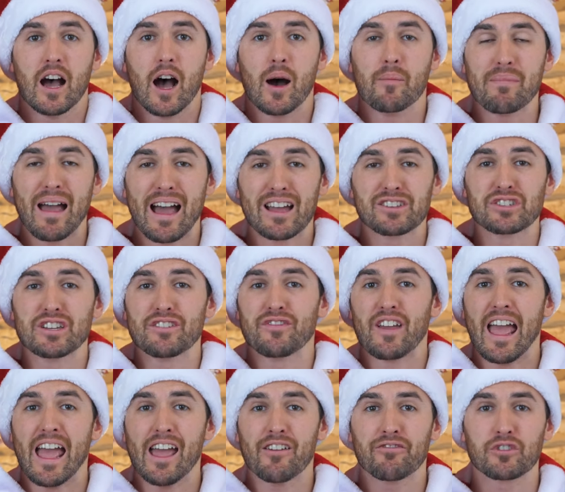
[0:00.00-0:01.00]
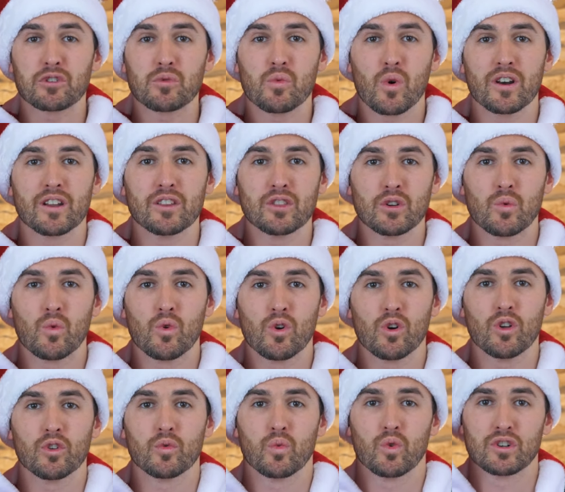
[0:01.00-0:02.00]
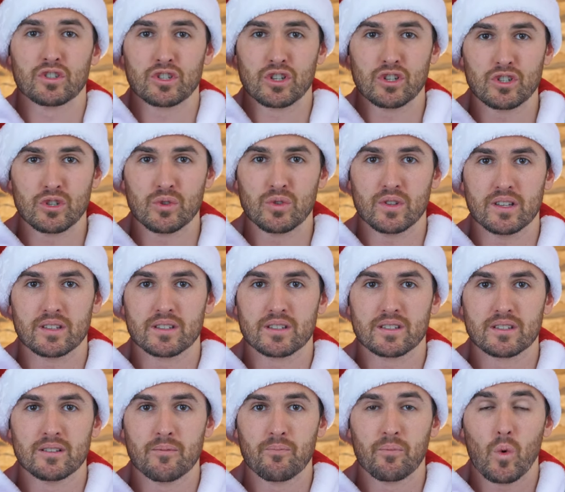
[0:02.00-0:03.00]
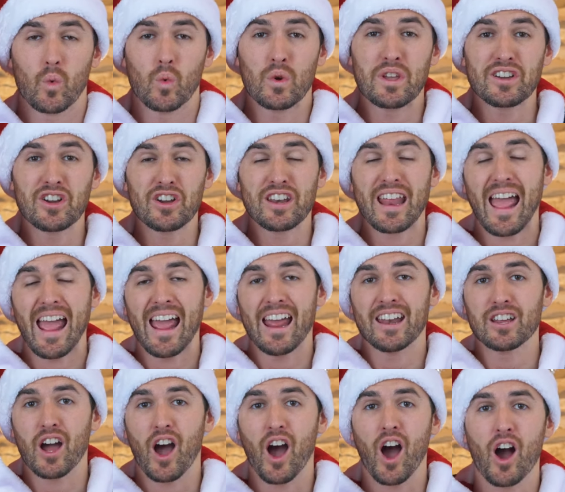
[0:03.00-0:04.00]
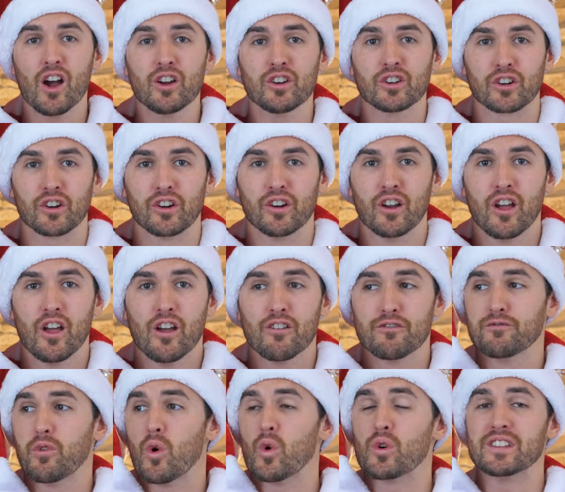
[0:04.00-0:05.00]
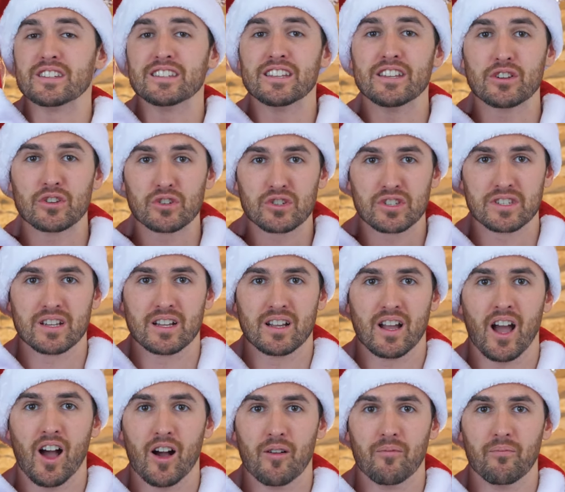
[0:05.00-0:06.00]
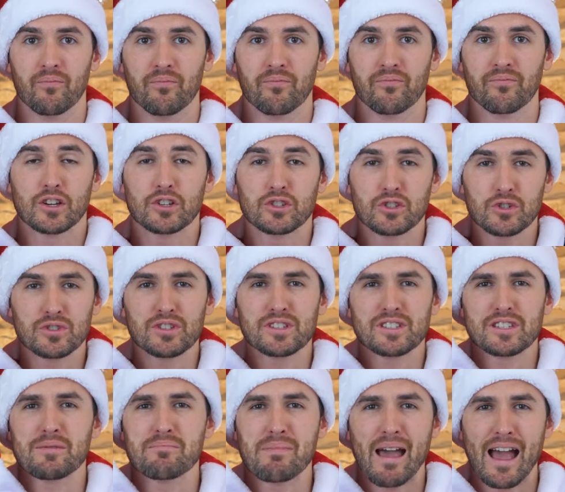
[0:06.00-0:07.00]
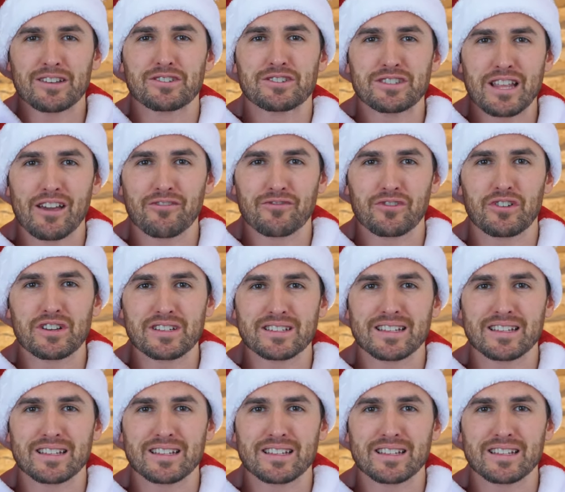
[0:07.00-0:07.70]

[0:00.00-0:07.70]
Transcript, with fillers: Imagine if everyone in the world were to do this. We could end hunger for years to come. Could you just imagine that for a